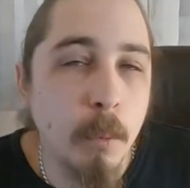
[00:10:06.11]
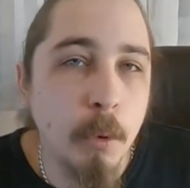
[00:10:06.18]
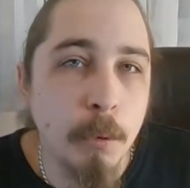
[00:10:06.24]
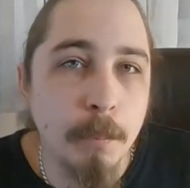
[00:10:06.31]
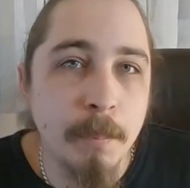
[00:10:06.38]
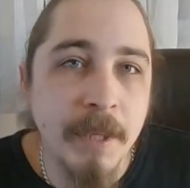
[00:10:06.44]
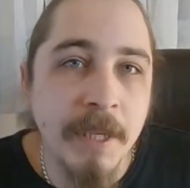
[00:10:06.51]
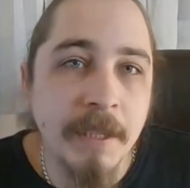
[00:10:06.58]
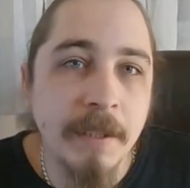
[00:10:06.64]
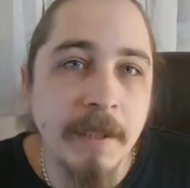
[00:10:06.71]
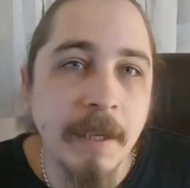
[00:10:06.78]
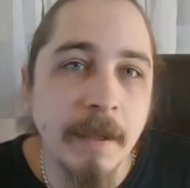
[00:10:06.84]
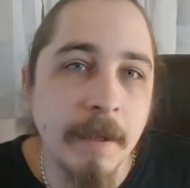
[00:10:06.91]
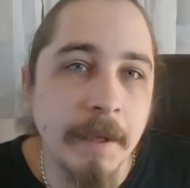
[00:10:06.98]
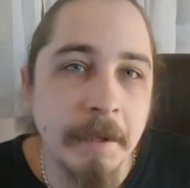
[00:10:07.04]
would be
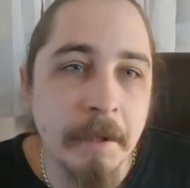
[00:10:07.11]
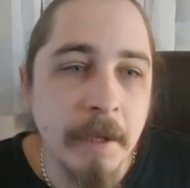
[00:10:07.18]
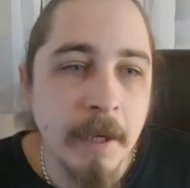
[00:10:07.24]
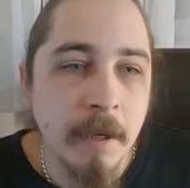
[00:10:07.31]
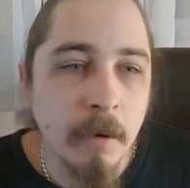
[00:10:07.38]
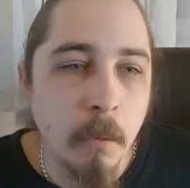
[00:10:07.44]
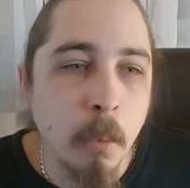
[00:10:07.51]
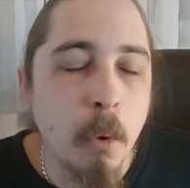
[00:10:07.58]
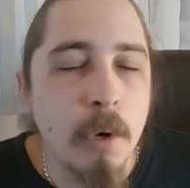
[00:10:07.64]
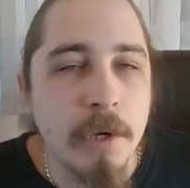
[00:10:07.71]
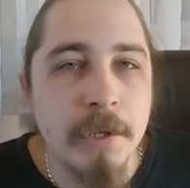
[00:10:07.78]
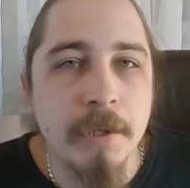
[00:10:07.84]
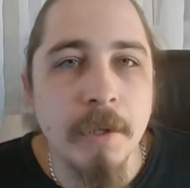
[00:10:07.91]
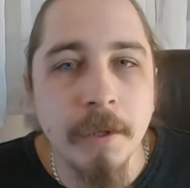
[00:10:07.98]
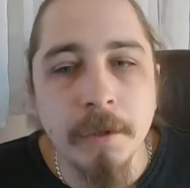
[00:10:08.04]
dealing
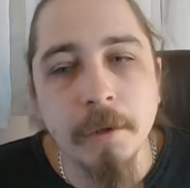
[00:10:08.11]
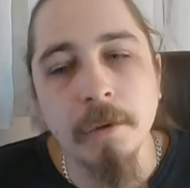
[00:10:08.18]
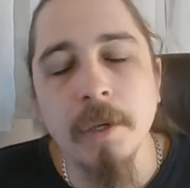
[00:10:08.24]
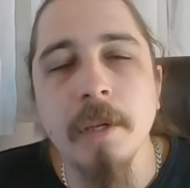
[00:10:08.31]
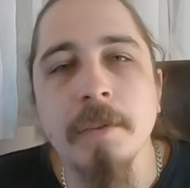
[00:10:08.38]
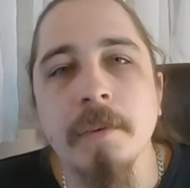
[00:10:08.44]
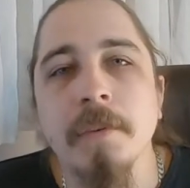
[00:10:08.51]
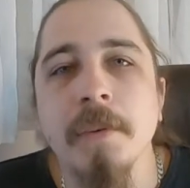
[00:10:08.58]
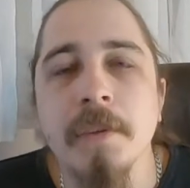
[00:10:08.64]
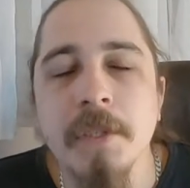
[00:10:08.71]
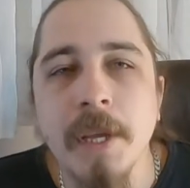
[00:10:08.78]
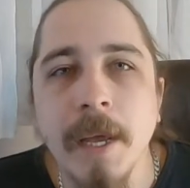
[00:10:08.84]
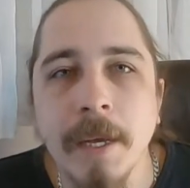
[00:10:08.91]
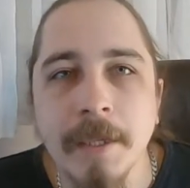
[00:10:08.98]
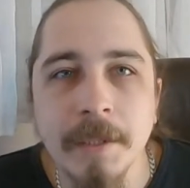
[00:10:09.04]
worse than your other
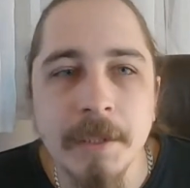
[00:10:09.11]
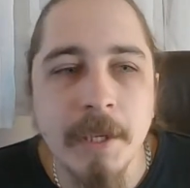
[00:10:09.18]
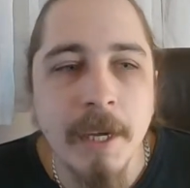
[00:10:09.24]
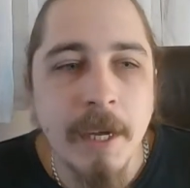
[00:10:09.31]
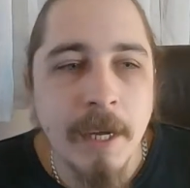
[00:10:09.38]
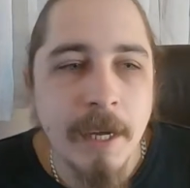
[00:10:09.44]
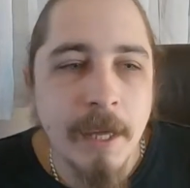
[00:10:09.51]
designs,